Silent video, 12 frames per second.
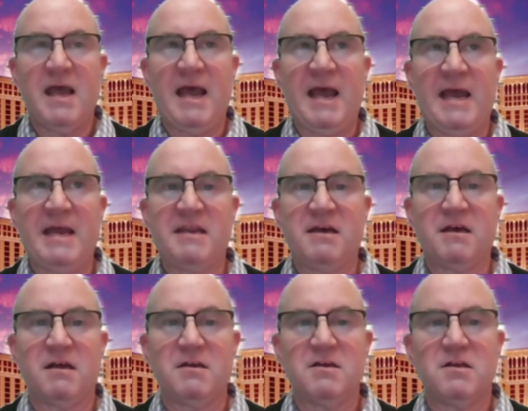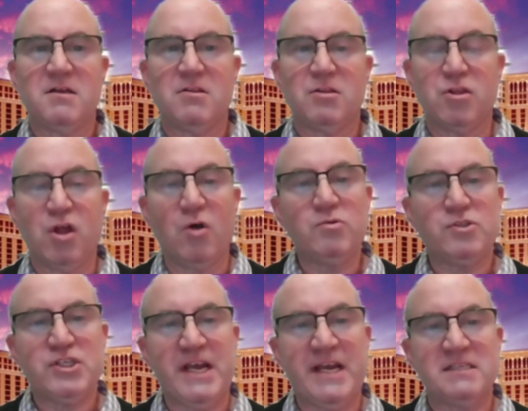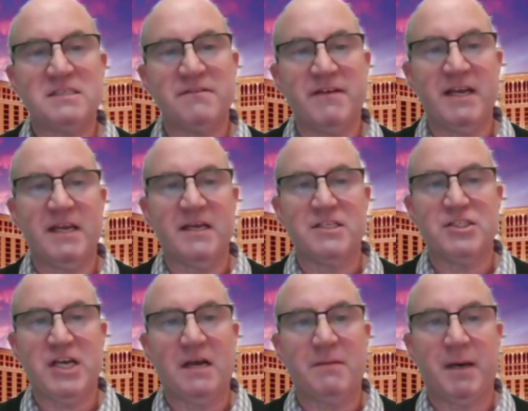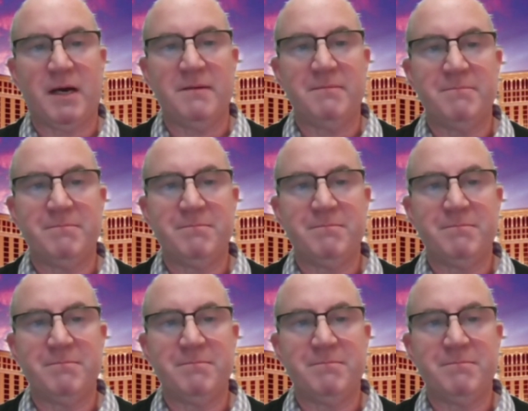and low chance of hitting a jackpot.